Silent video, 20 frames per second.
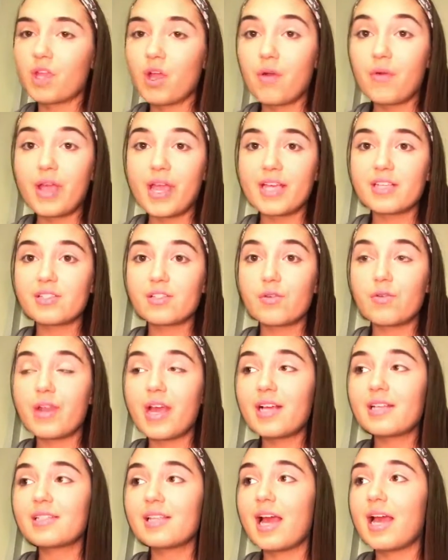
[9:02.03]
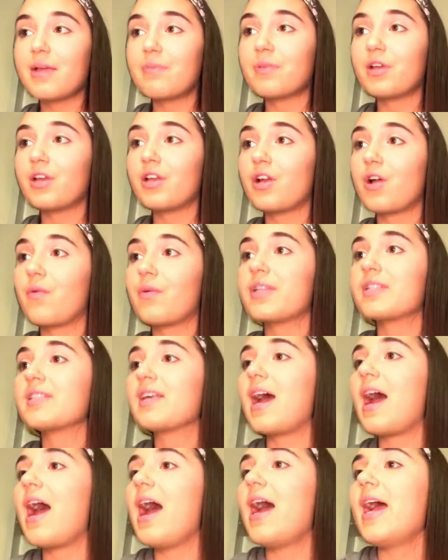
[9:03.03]
Okay, so next I'm going to go
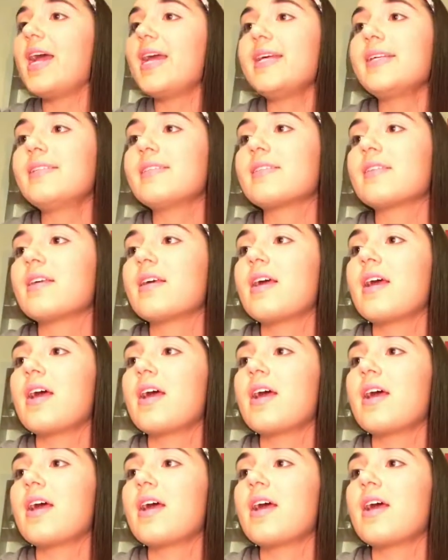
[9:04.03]
into eyes.